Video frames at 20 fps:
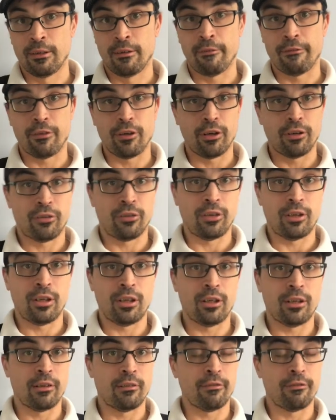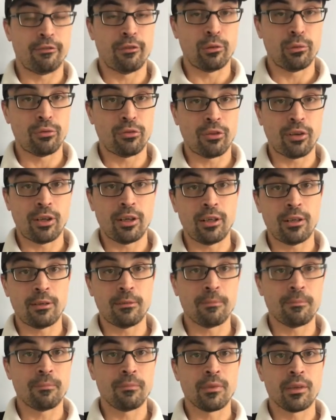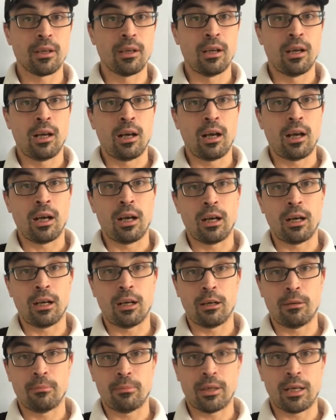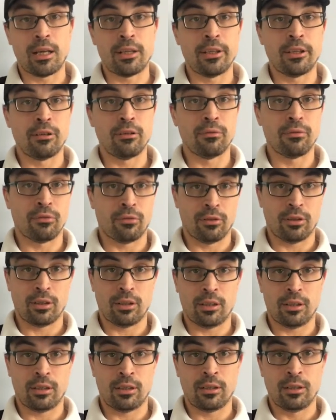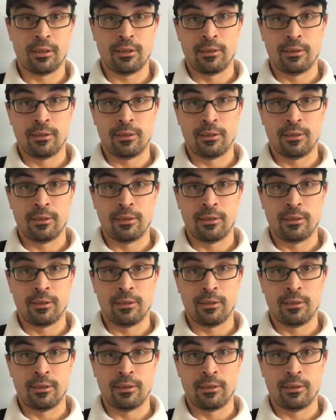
13 and 14. Um, and then obviously